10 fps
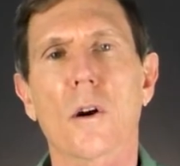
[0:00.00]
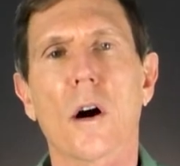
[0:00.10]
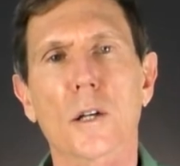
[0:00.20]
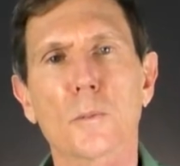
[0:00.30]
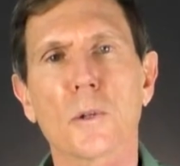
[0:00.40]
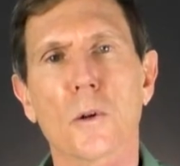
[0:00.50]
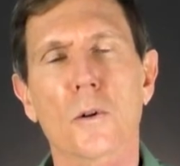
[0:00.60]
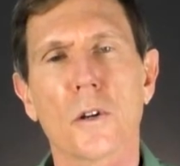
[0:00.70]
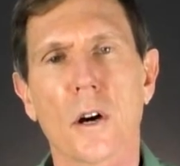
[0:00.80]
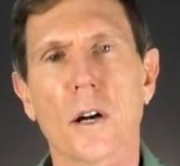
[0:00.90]
audible
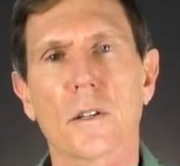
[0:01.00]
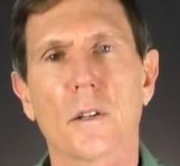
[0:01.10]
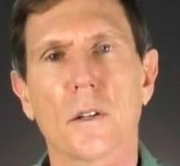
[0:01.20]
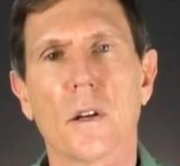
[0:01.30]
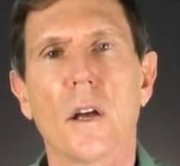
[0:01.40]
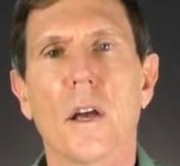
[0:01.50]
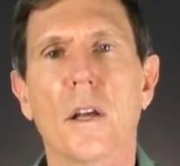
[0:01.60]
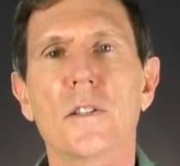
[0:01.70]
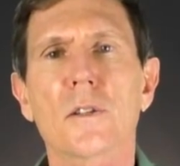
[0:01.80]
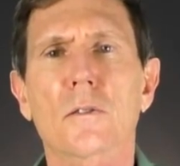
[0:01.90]
or not, and
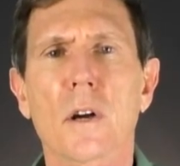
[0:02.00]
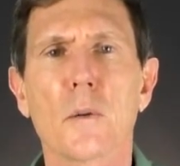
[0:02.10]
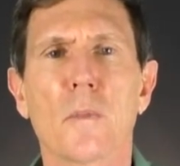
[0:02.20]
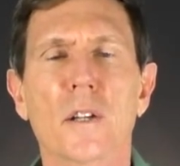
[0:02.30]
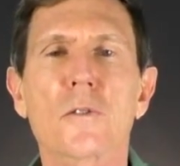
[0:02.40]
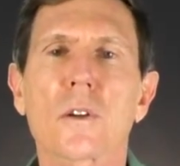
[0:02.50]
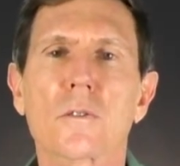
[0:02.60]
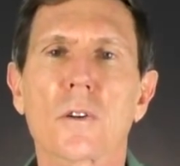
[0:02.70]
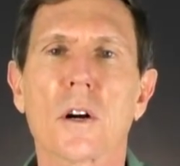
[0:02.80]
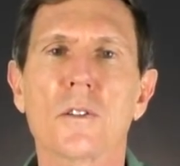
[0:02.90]
is a great metric
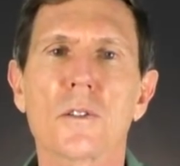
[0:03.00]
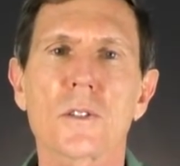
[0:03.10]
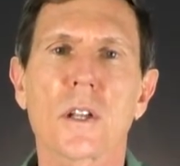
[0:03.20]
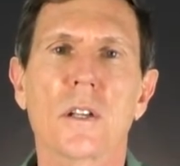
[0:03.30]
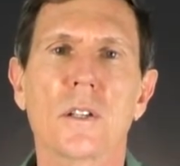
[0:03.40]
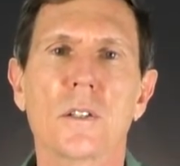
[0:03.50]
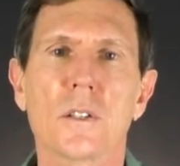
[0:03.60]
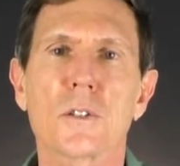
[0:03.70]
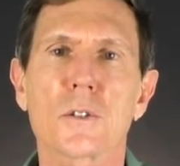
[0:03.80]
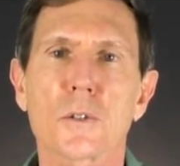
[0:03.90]
for understanding the
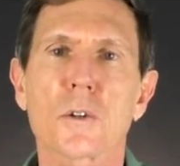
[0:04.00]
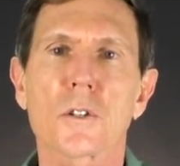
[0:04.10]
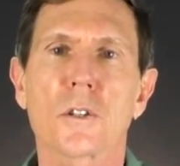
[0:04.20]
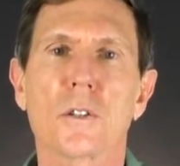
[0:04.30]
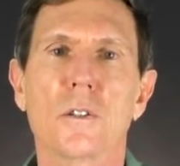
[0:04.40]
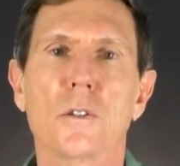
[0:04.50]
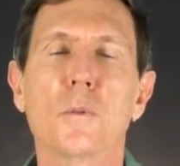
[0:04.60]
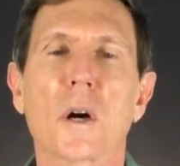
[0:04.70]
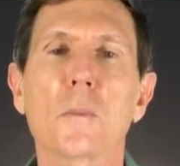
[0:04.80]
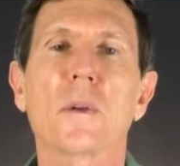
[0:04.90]
distortion you
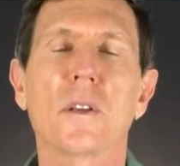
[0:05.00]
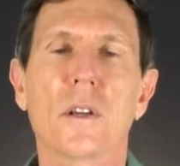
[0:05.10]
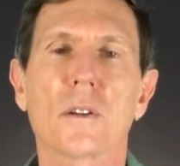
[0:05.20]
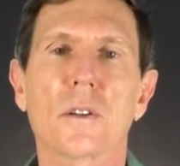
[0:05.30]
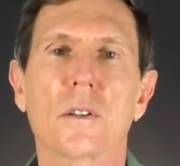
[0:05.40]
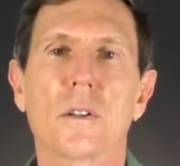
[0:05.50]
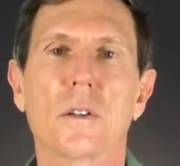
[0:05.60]
might be hearing.